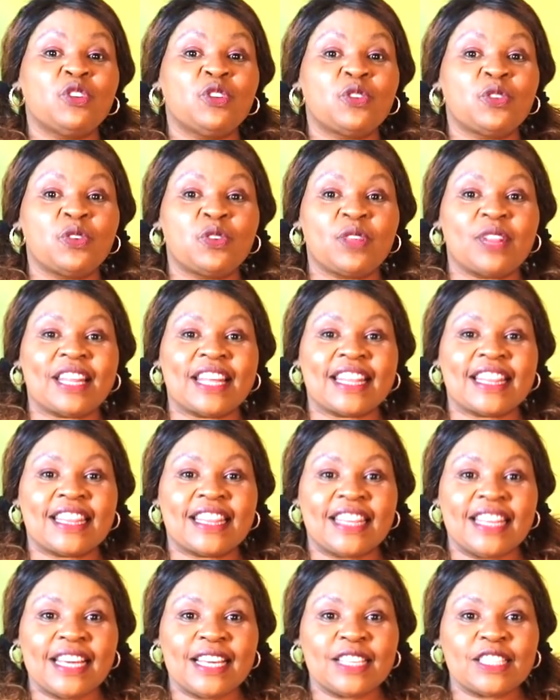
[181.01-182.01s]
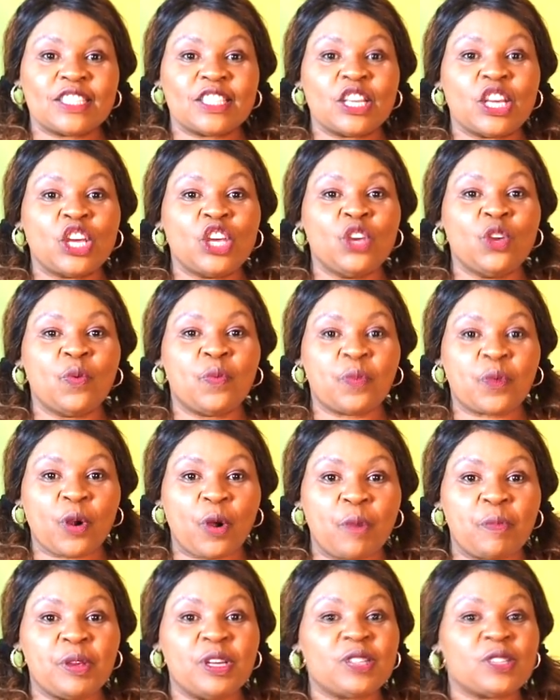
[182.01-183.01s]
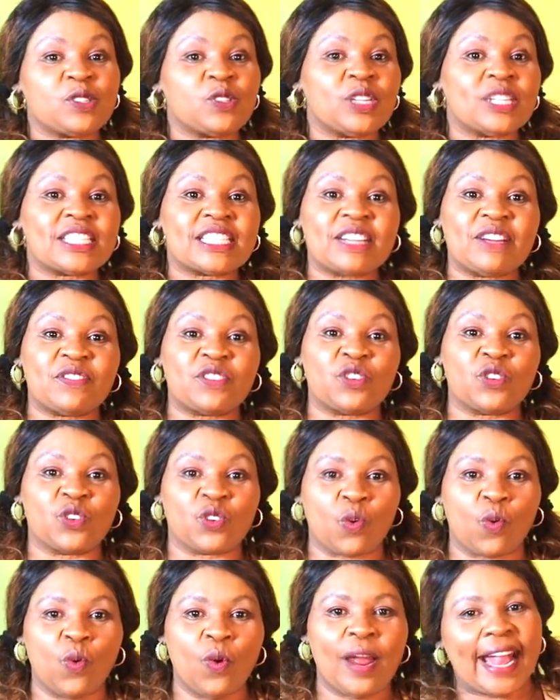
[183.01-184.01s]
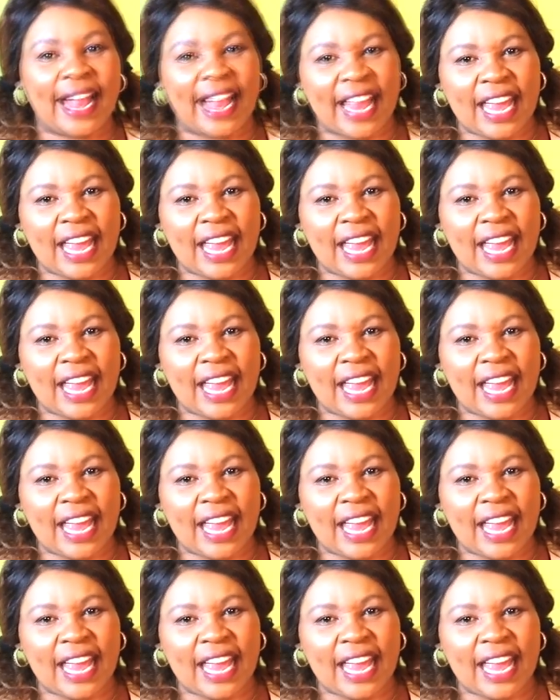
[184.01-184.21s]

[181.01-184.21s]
you to do the things you promise yourself to do,